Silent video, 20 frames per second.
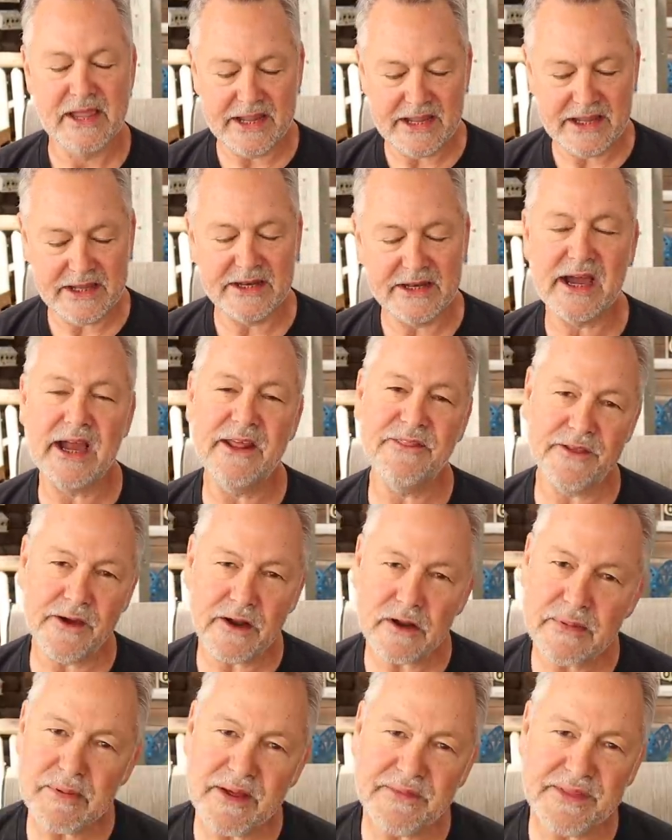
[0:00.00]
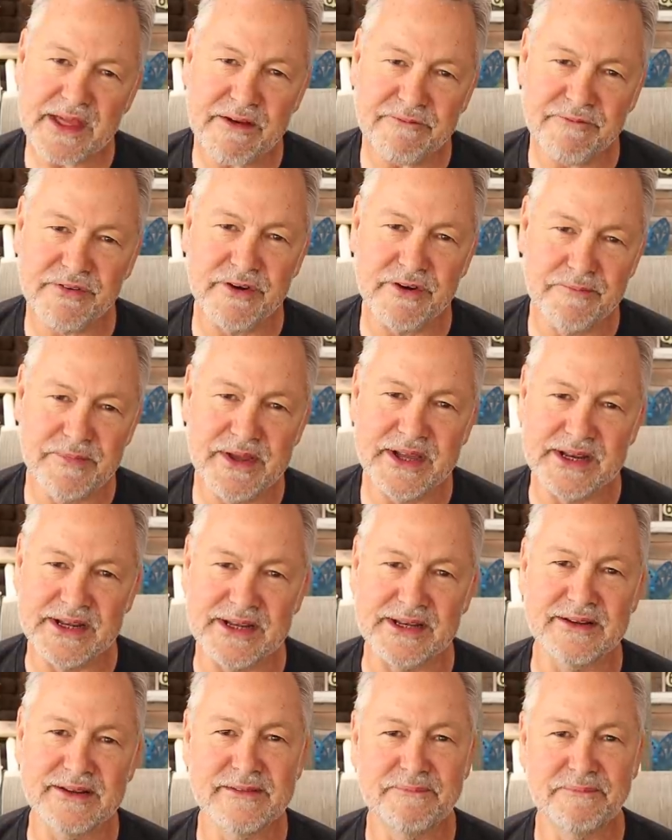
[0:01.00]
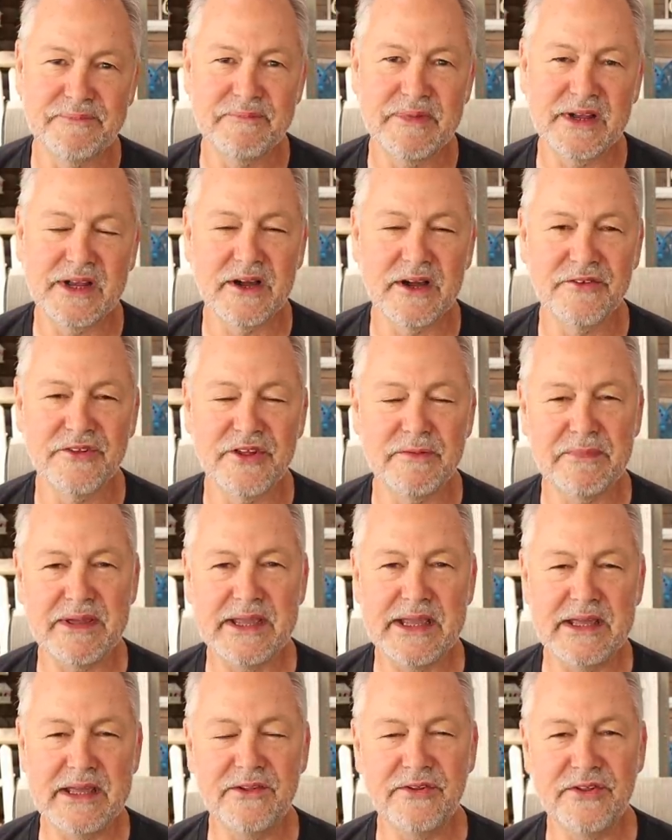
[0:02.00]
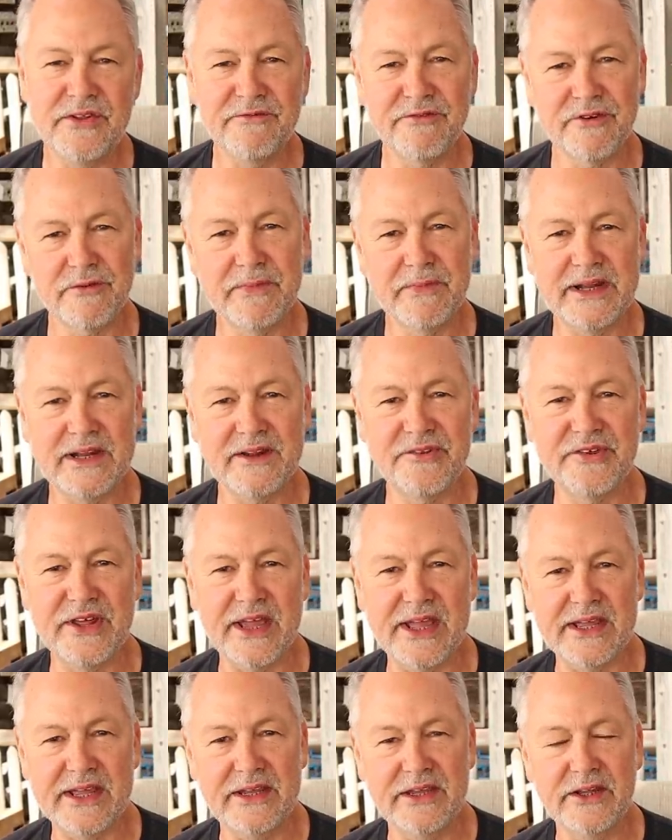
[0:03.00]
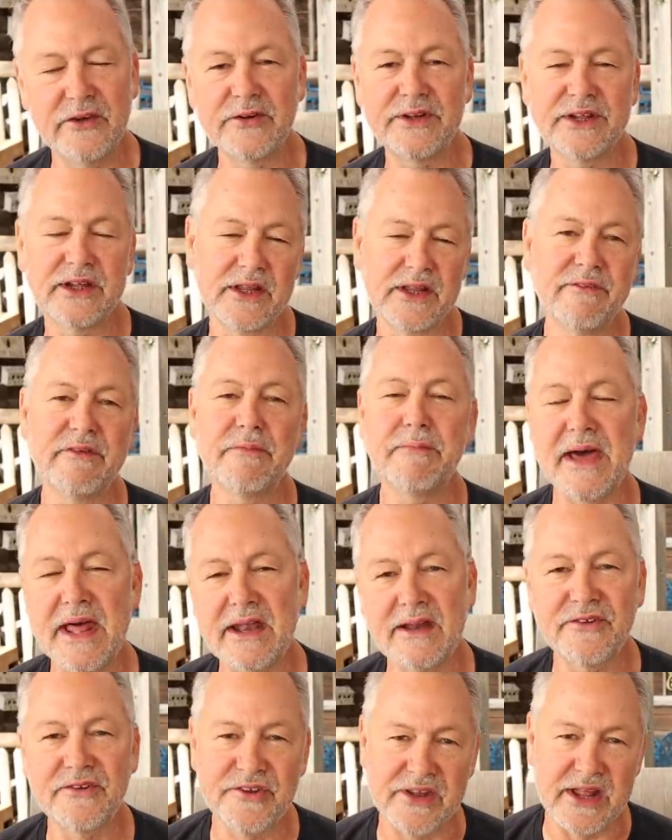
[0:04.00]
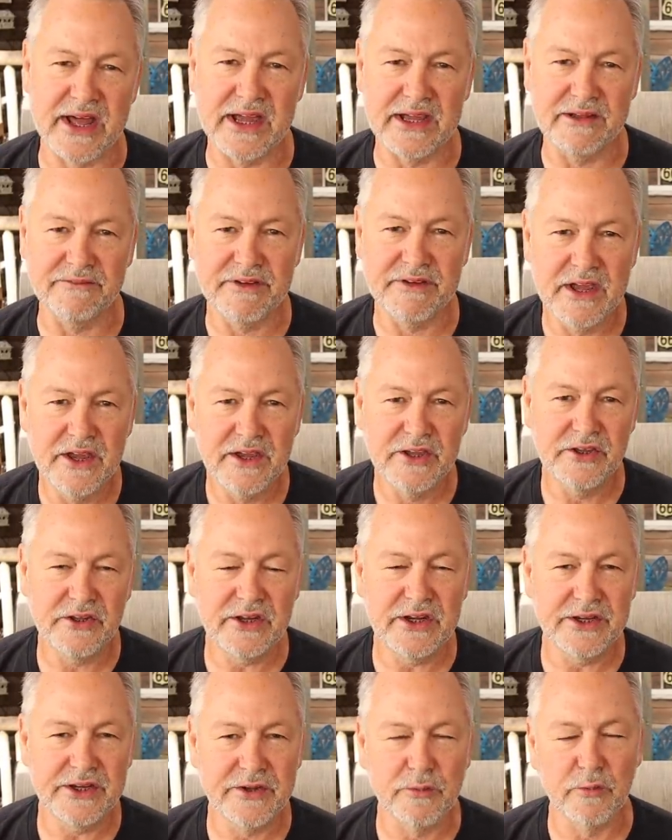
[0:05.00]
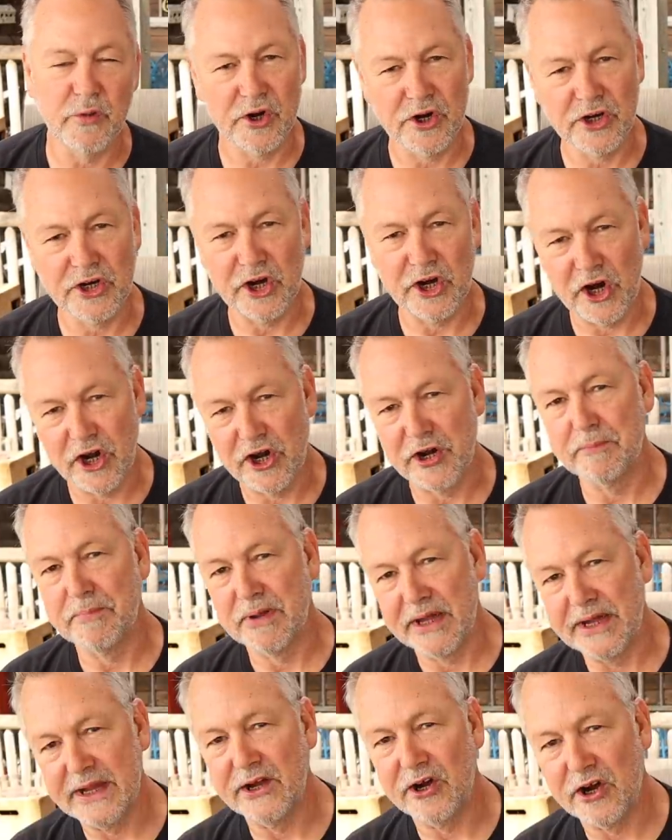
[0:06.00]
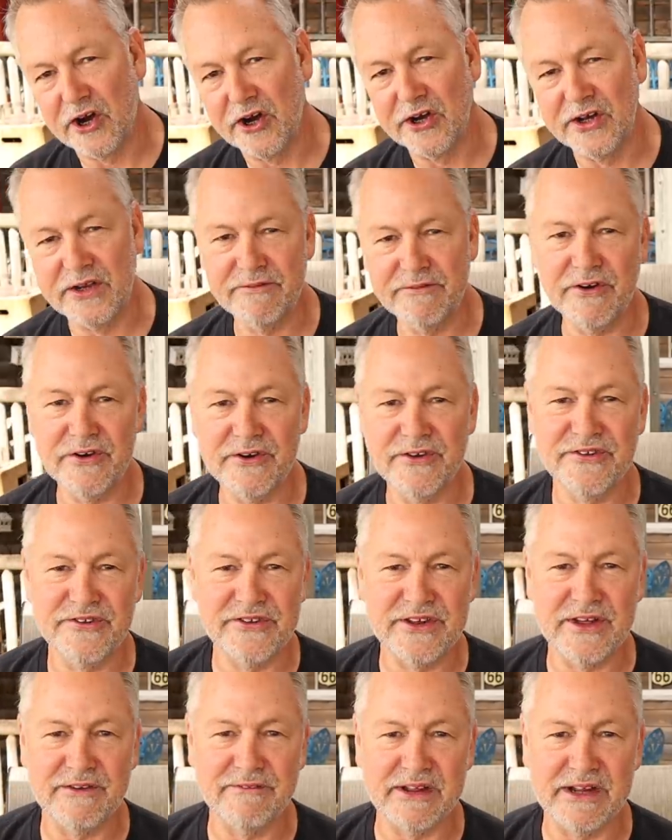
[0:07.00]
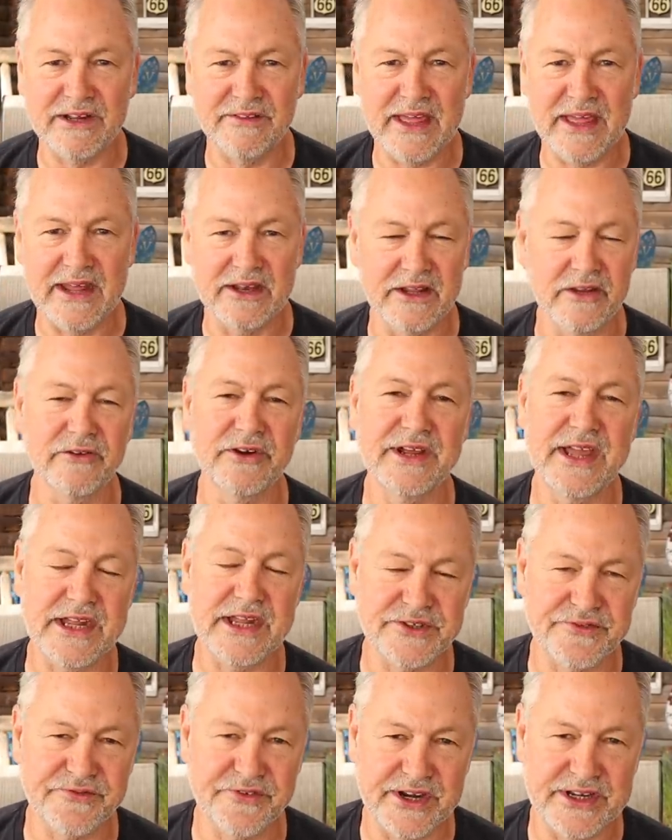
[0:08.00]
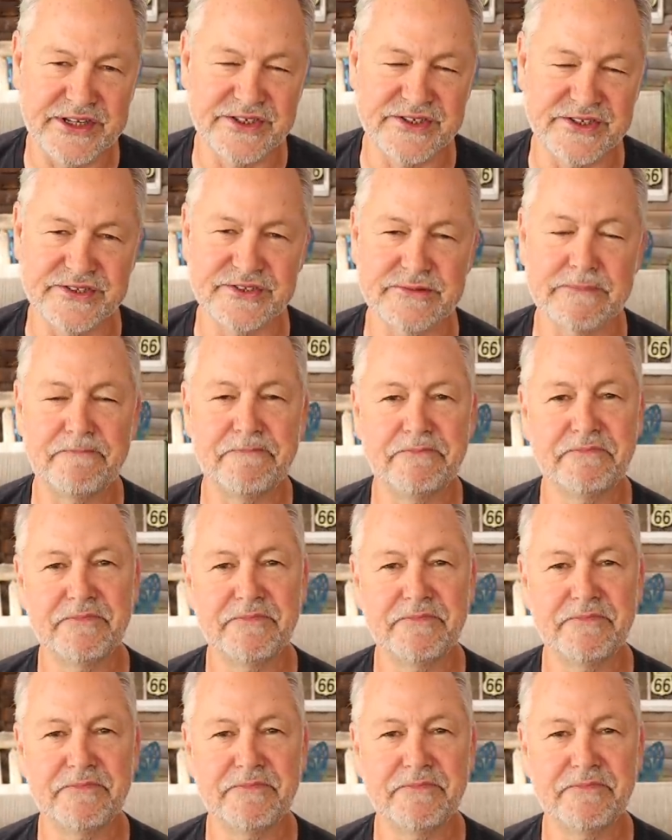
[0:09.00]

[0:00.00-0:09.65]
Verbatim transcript: And I thought about that for a minute, because it'd be easy for me to say, you know, to live a balanced life, you need to work hard and play hard. You've heard stuff like that, little catchphrases.